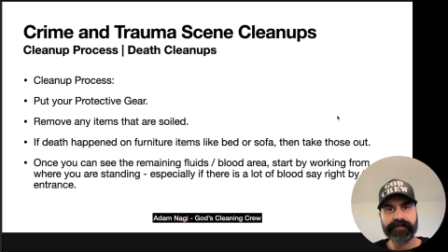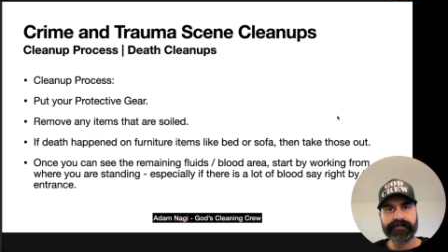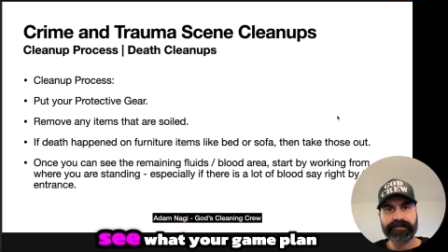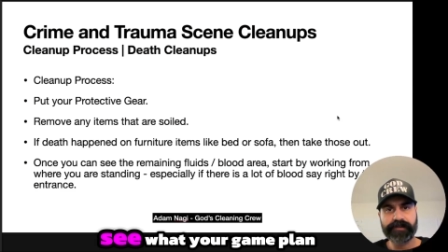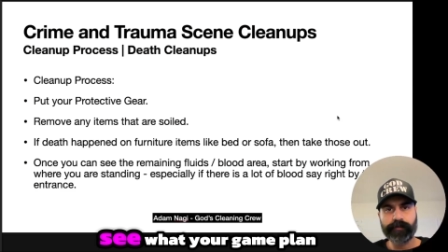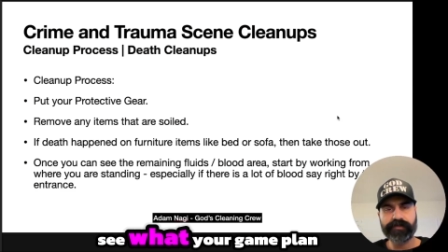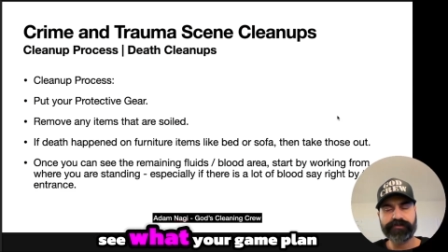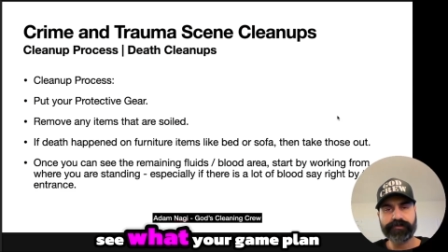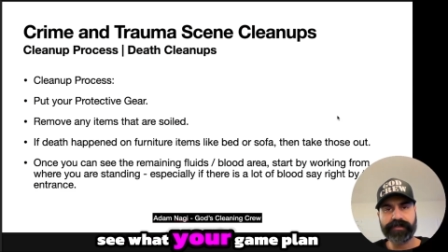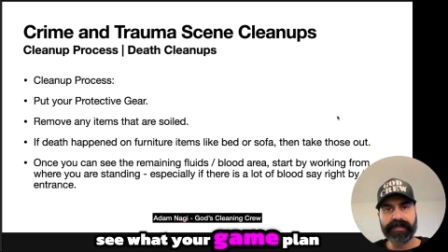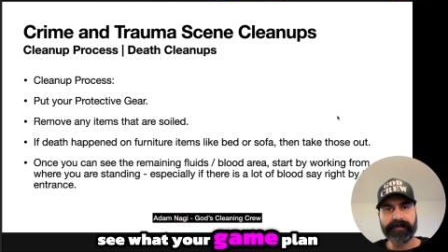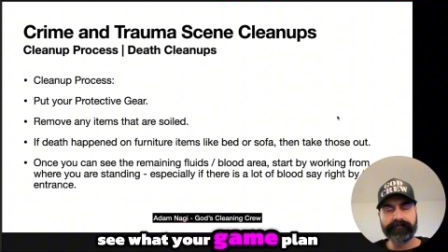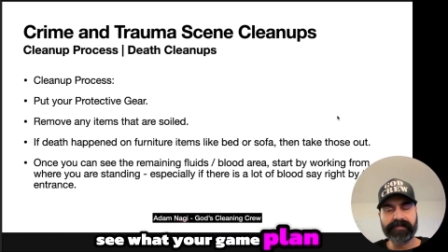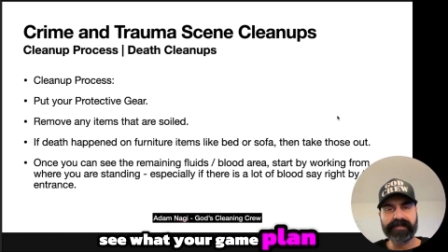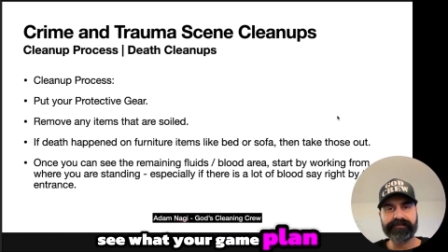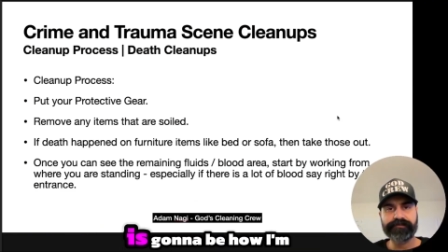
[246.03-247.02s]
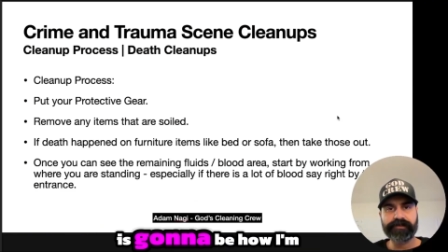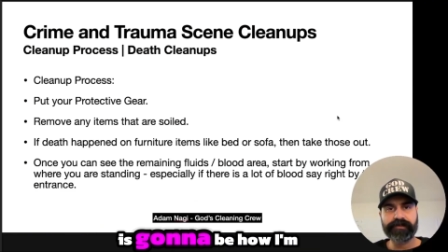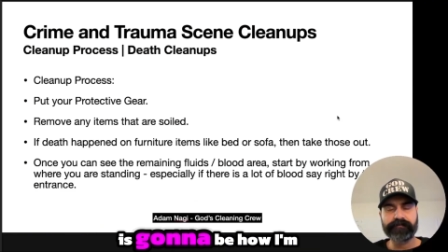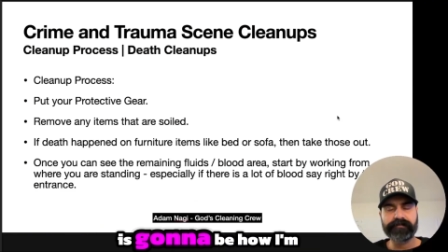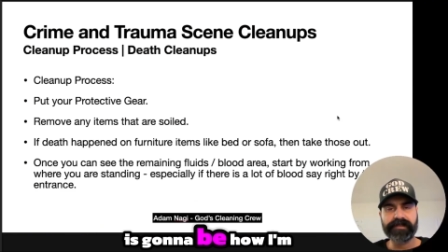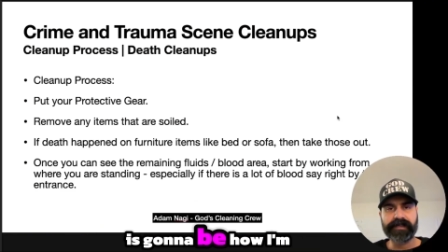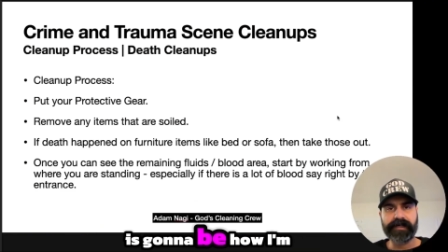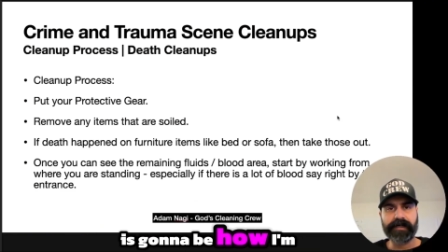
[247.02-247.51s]
see what your game plan is going
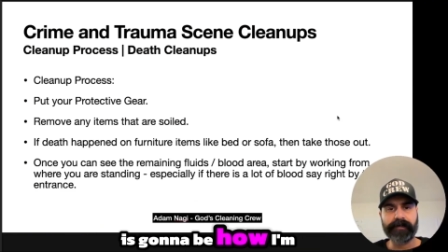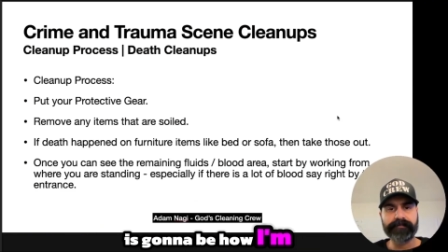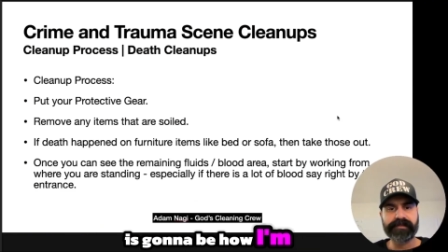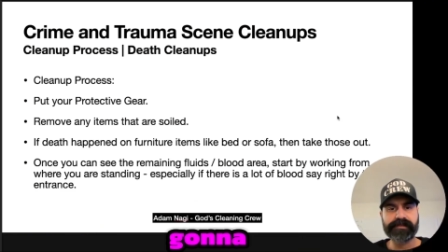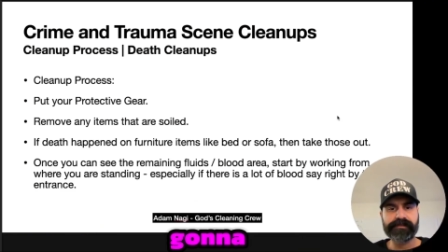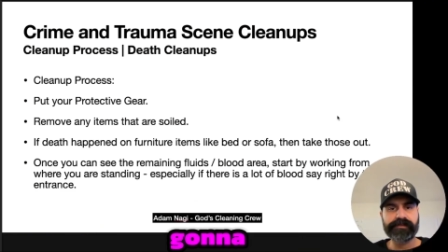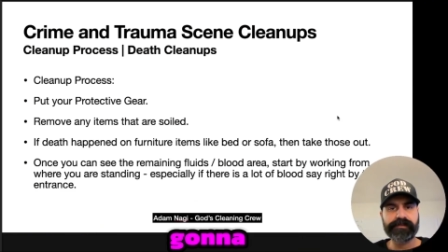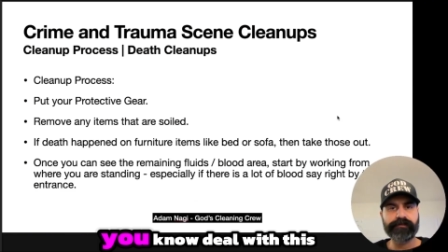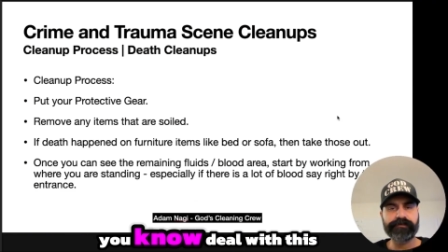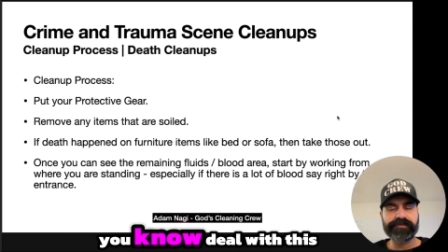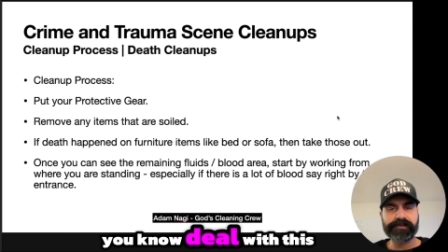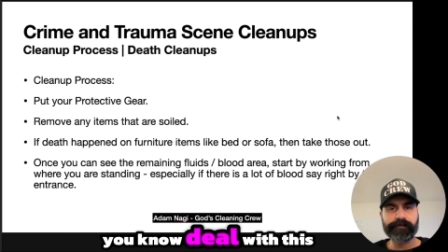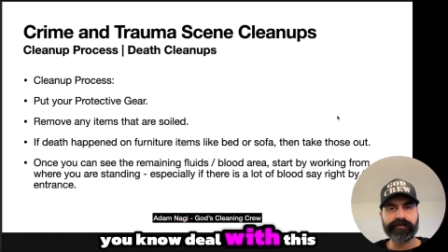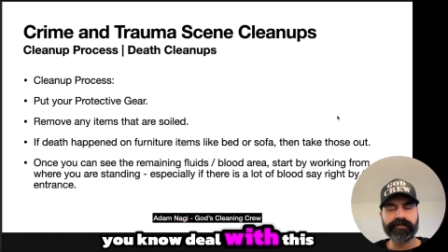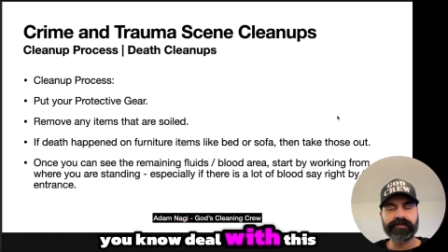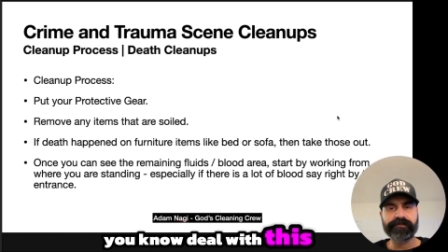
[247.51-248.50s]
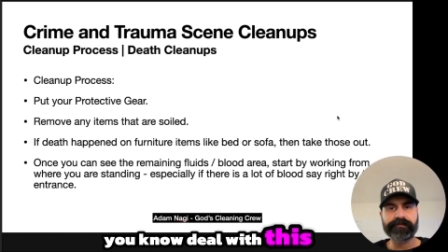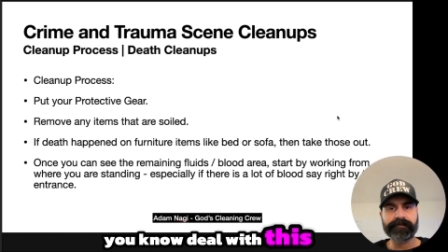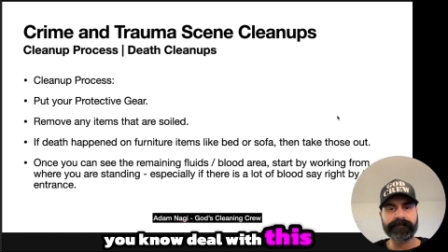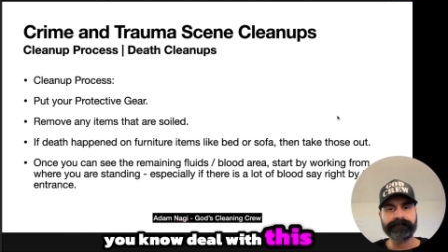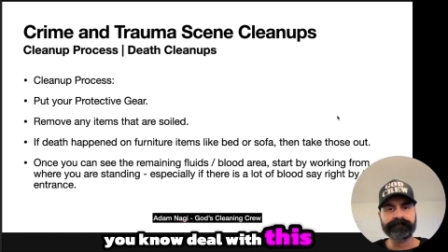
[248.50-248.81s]
to be, how I'm going to, deal with this.